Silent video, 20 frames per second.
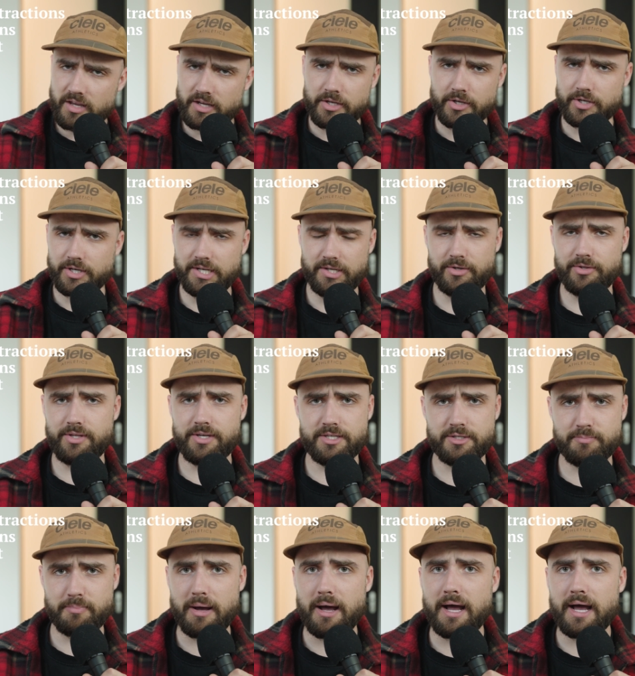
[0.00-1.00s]
You can do this
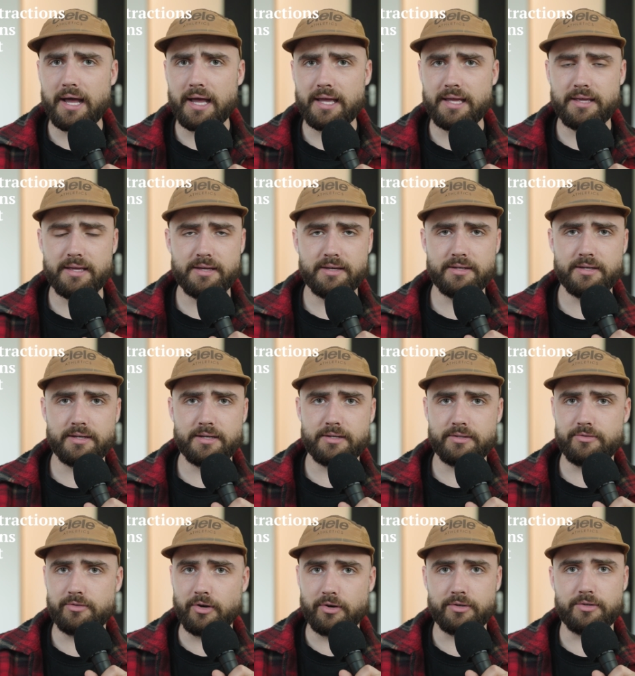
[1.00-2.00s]
by
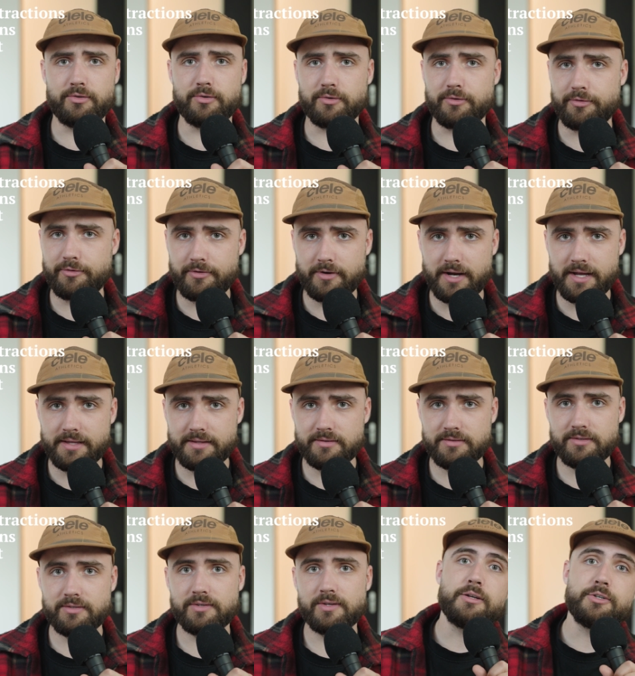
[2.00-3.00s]
talking to a friend,
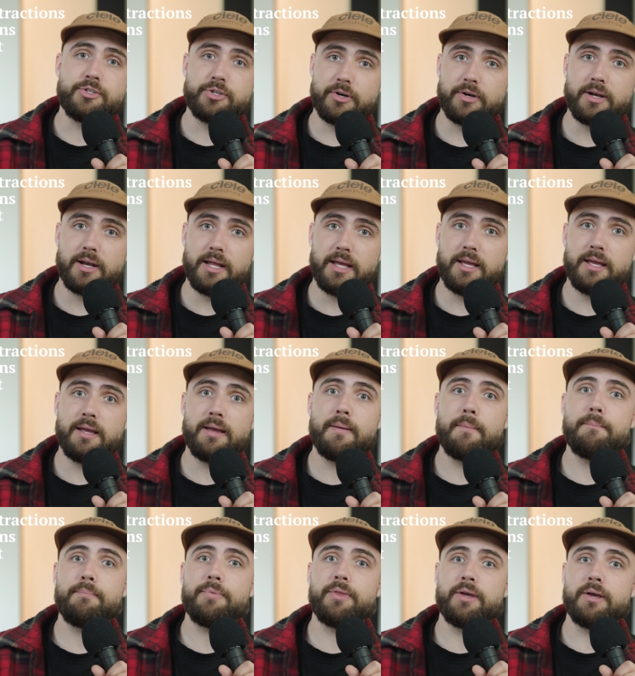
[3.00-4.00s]
journaling,